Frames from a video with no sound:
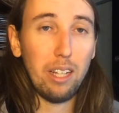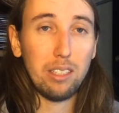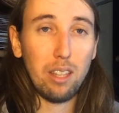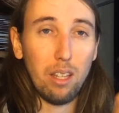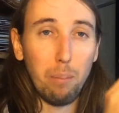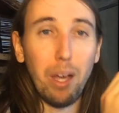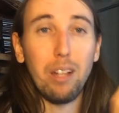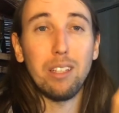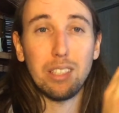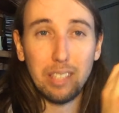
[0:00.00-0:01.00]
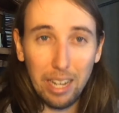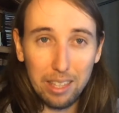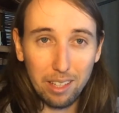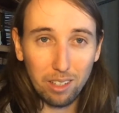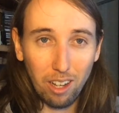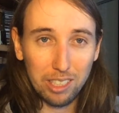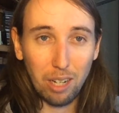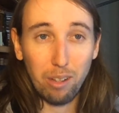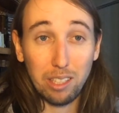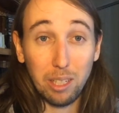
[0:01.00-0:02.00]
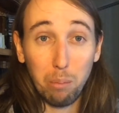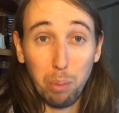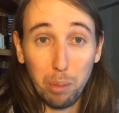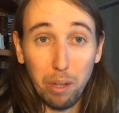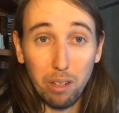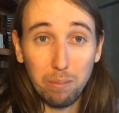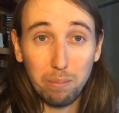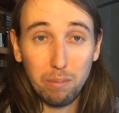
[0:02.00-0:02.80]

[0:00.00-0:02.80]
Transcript: It's the bell inside the clock tower that's named Big Bell.